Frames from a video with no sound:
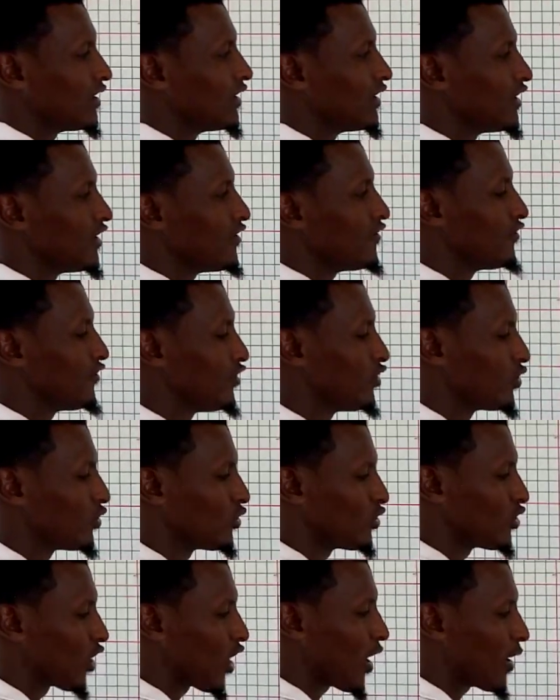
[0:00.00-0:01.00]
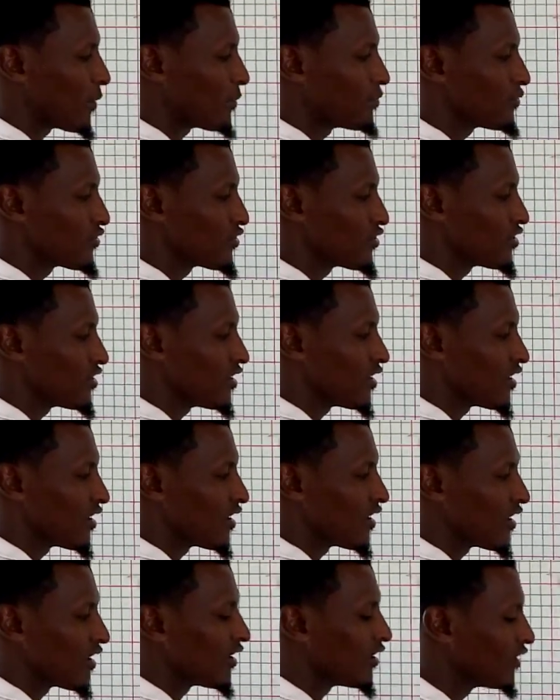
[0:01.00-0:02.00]
in few drops
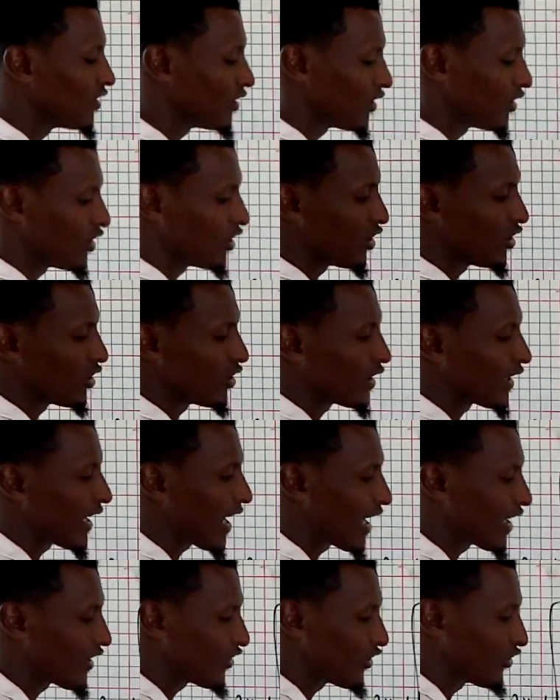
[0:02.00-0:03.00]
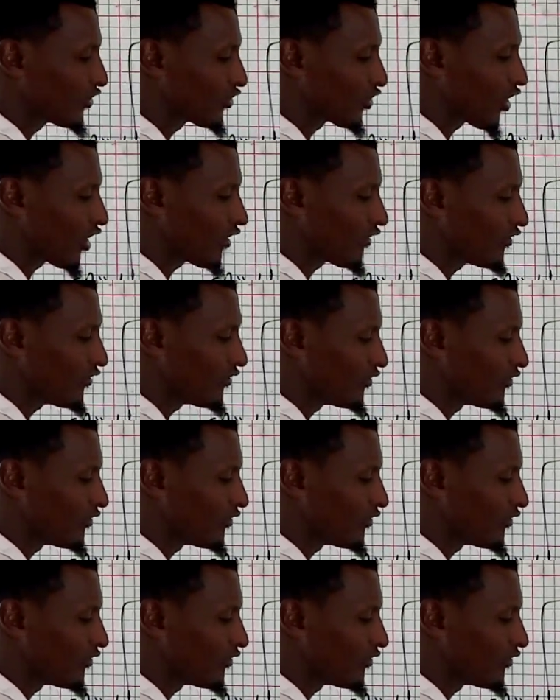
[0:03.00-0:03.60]
can dissolve